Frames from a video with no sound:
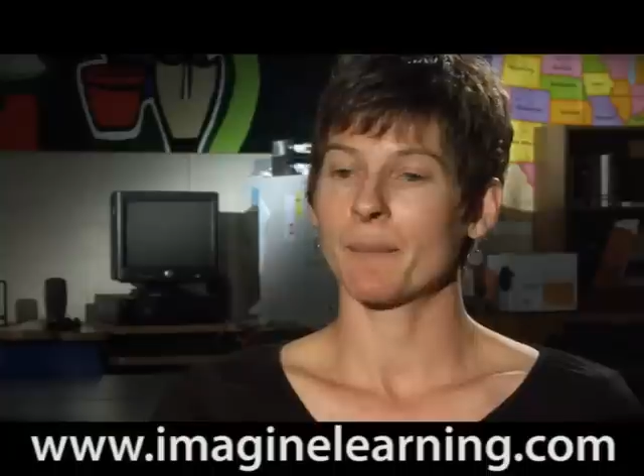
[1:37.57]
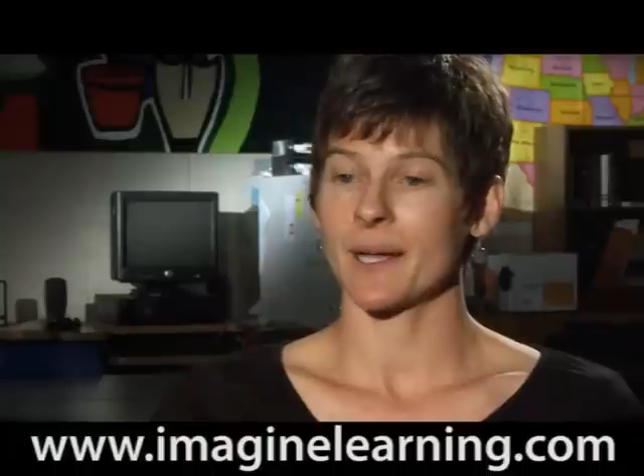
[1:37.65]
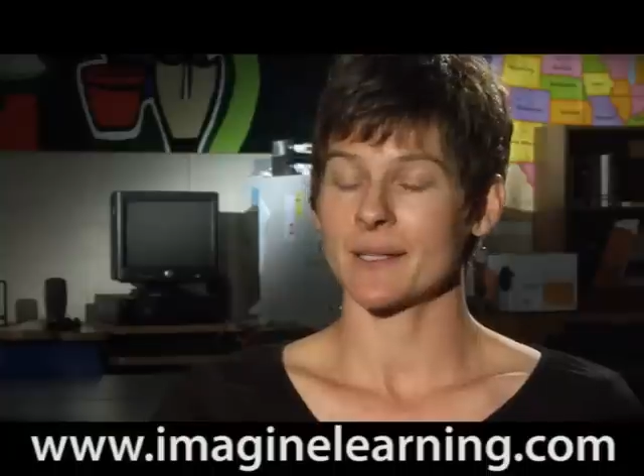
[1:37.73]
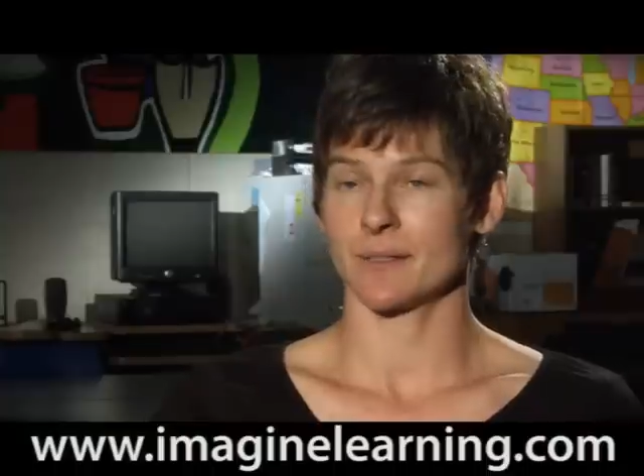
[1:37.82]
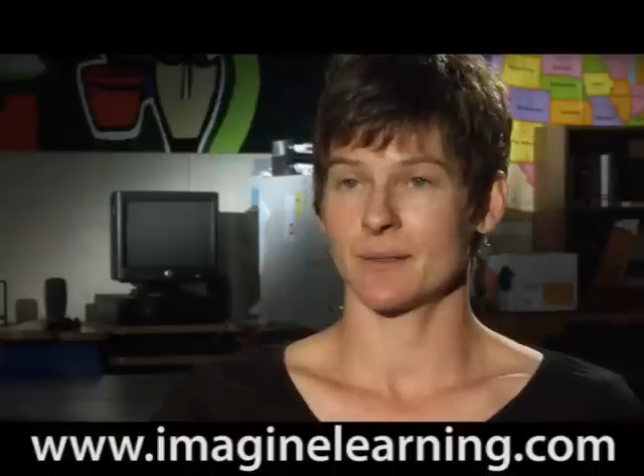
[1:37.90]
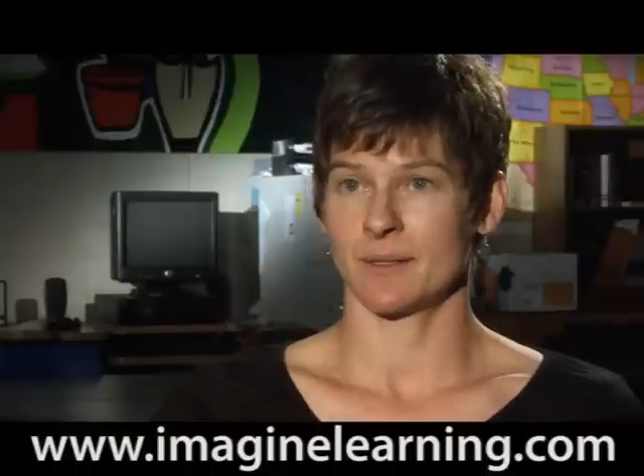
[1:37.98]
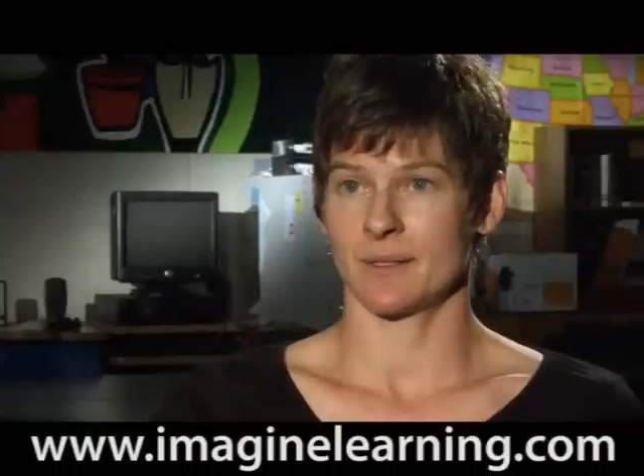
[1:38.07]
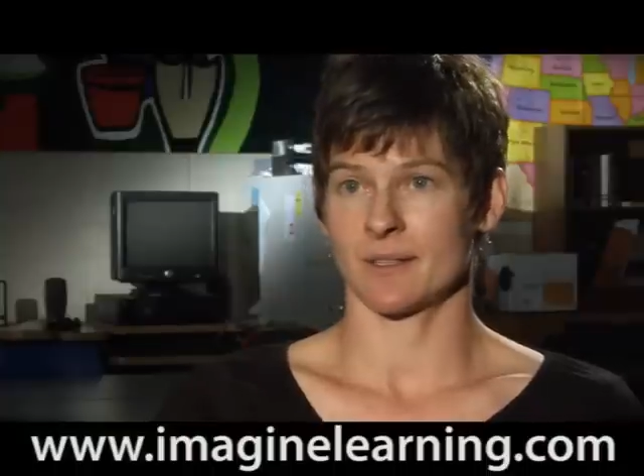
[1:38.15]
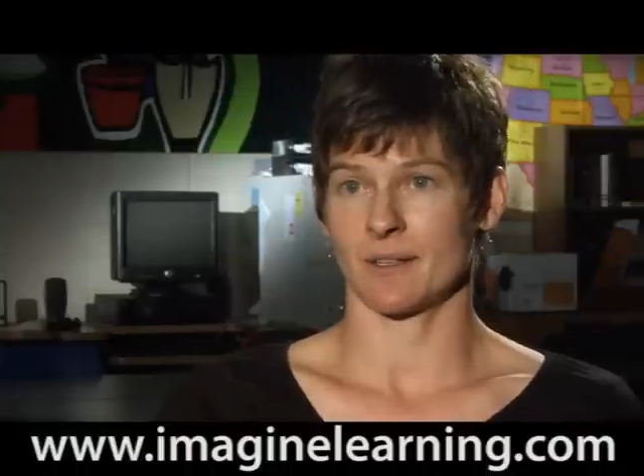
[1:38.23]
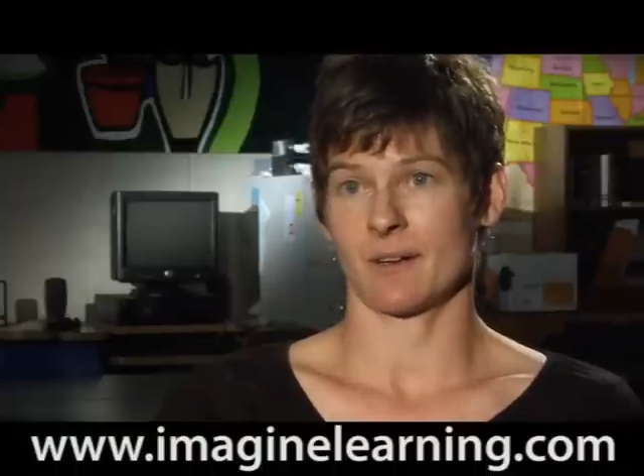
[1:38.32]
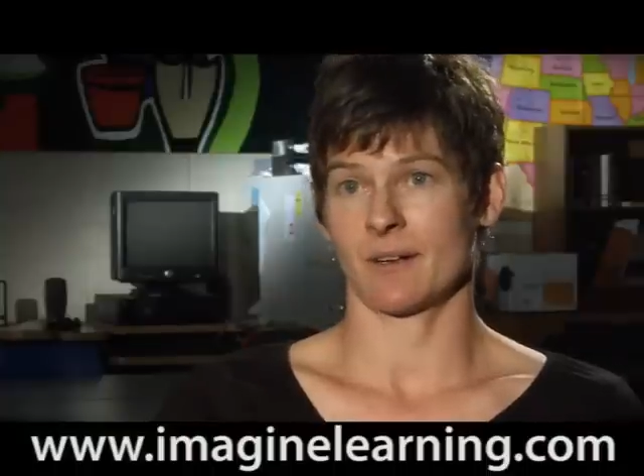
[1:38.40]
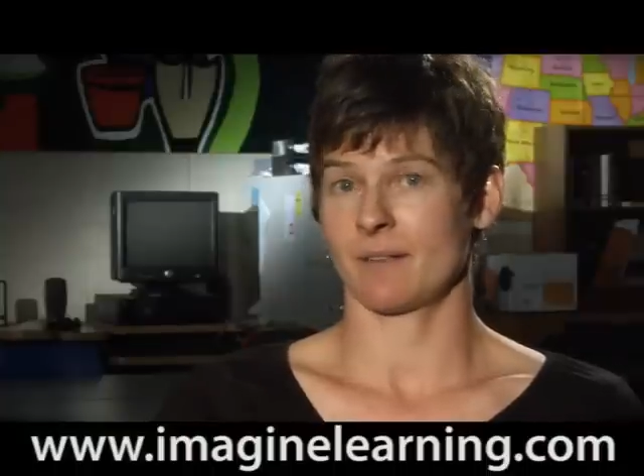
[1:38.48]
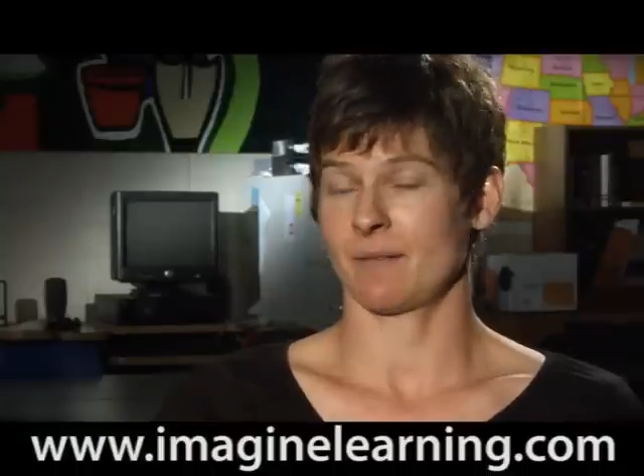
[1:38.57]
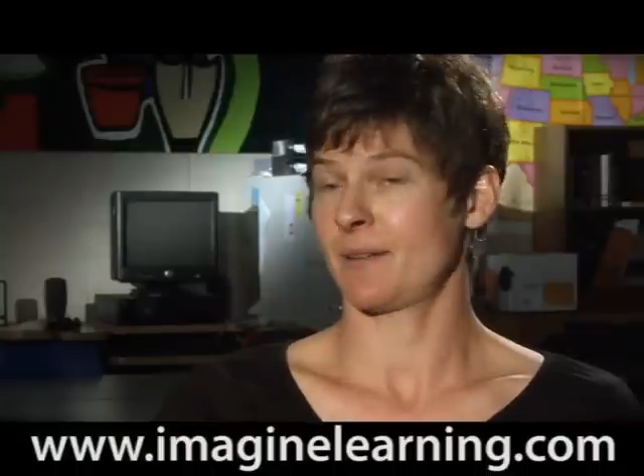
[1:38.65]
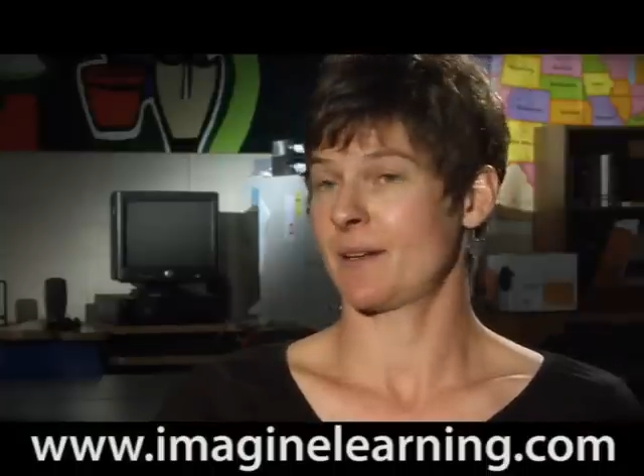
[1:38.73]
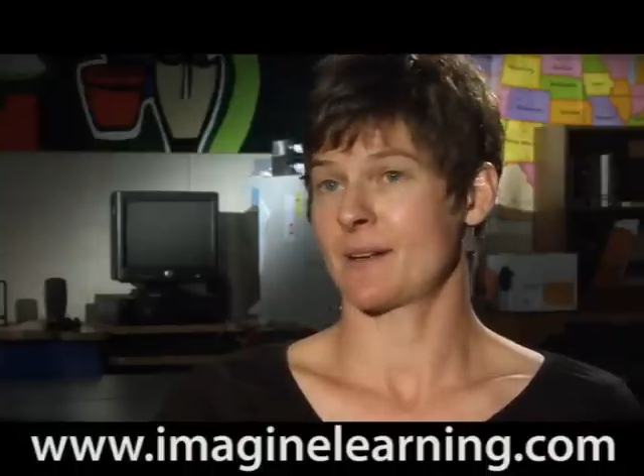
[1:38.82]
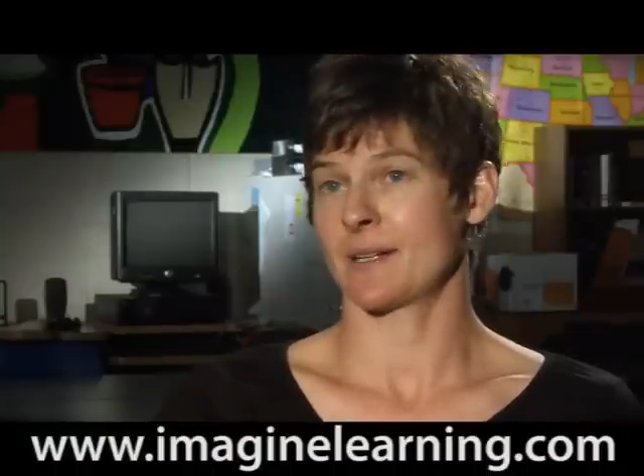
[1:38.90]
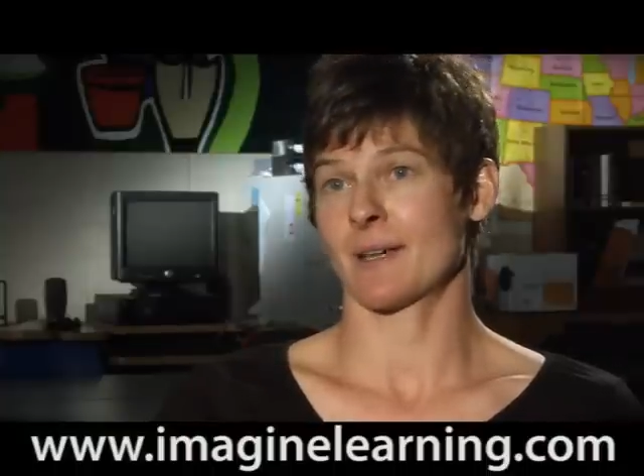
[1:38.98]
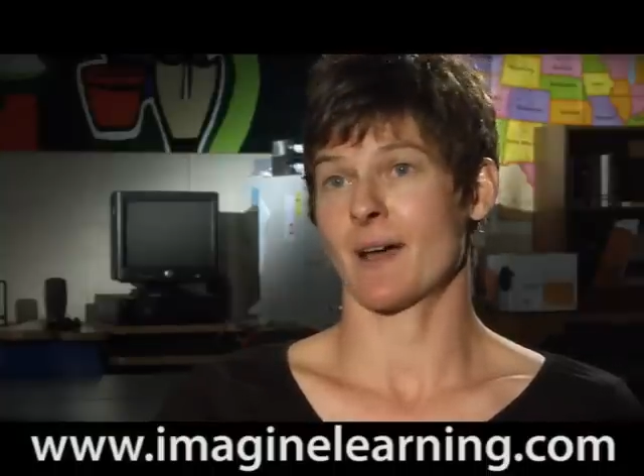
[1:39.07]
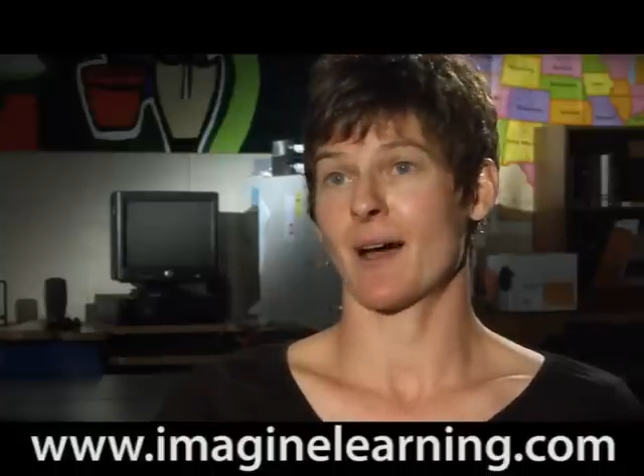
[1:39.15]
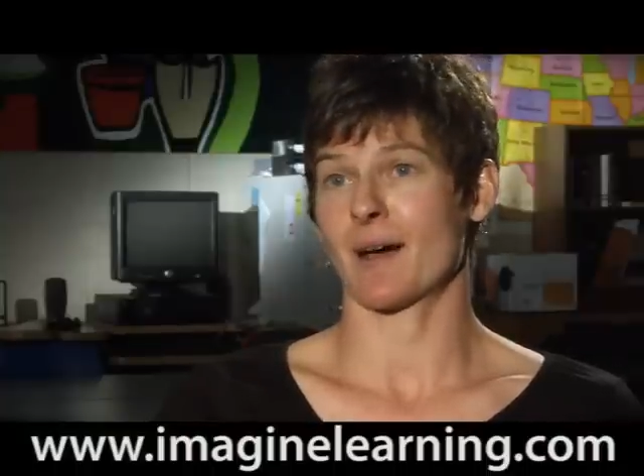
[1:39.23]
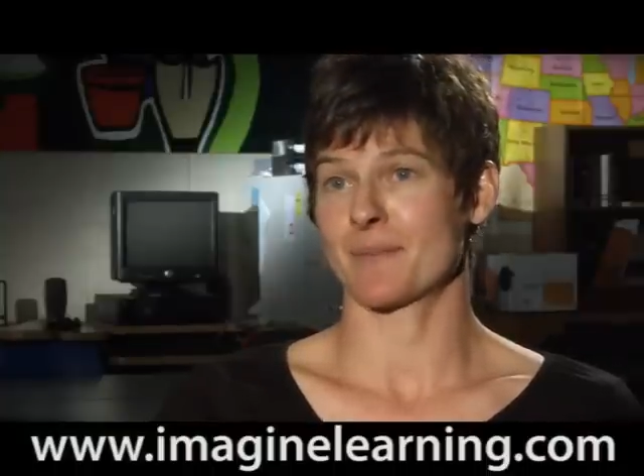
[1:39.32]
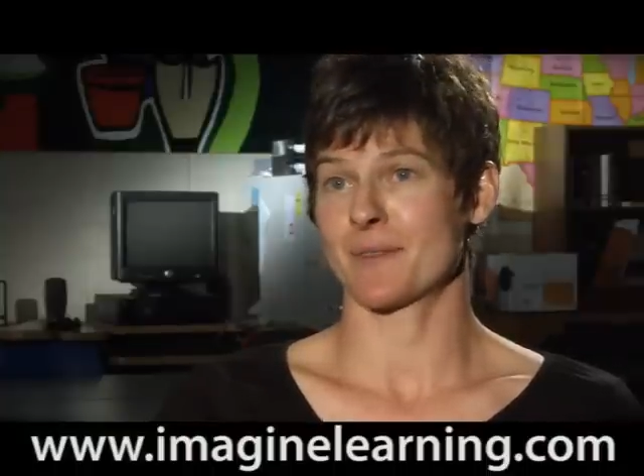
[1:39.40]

my students are at the very top.